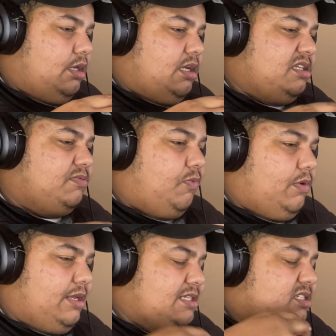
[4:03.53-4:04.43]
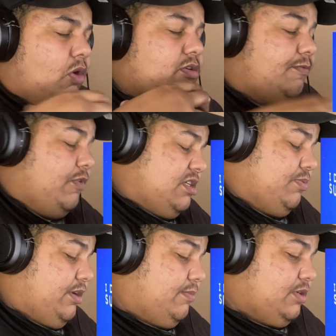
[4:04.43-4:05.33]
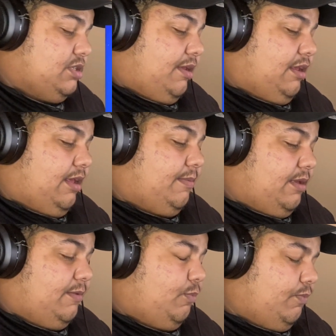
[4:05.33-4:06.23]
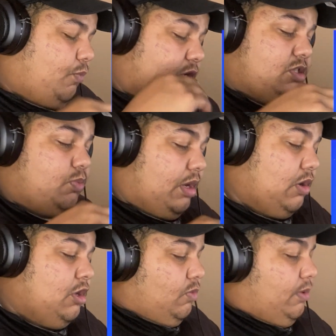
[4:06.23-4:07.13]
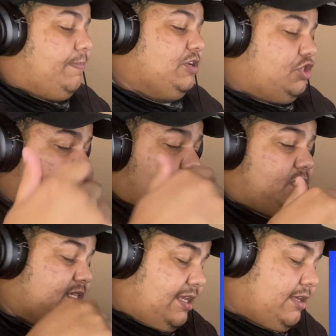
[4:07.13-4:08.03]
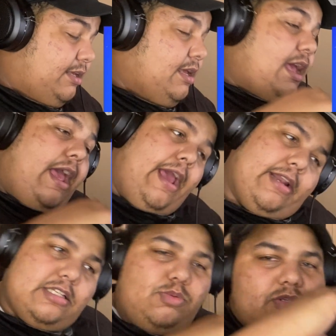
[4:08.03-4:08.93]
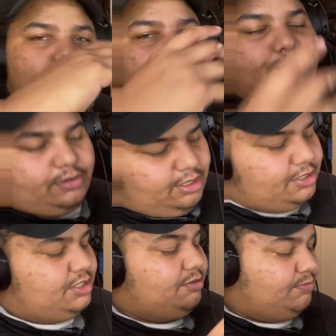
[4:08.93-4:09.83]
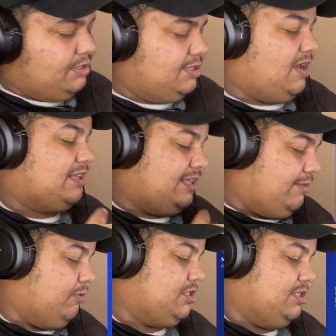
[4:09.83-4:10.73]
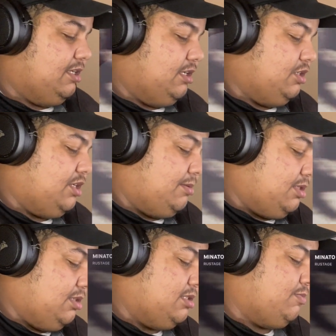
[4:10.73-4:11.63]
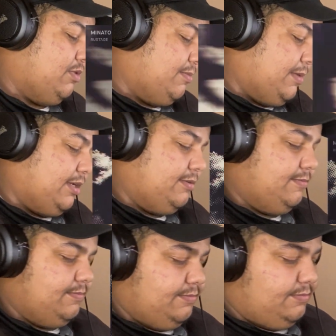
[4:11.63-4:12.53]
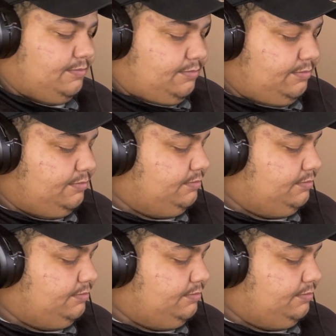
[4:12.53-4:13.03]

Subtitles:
his tone of voice, pretty much it works well with Ben Schuller singing and as well as with the production of the beat. So I think Rustage did a good job. So let's run it. They watch me fly, I'm